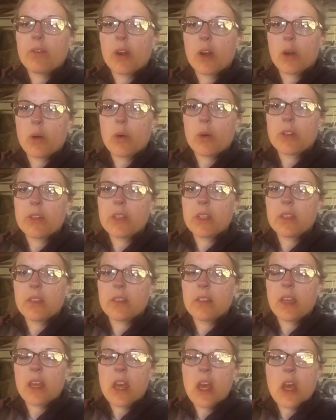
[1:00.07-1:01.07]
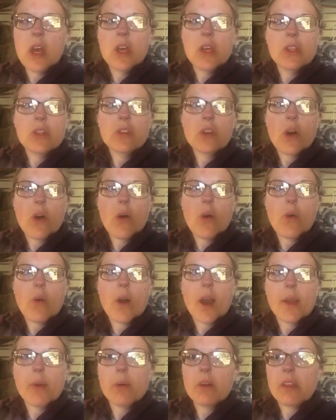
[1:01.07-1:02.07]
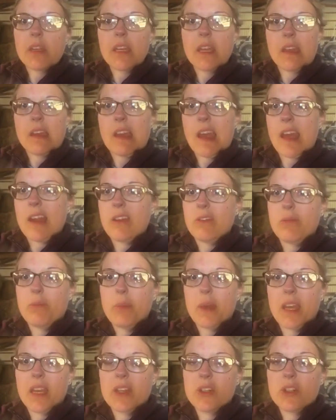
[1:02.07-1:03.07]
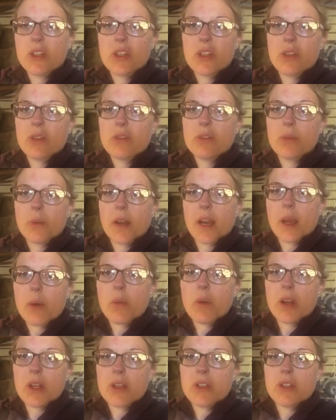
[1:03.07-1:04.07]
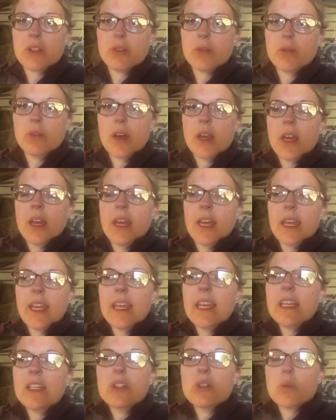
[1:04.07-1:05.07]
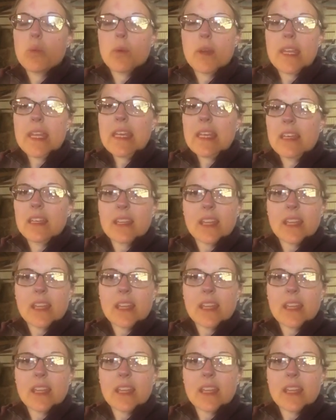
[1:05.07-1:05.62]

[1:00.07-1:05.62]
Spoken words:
her horses. So I really can kind of pick and choose what I want to do each week.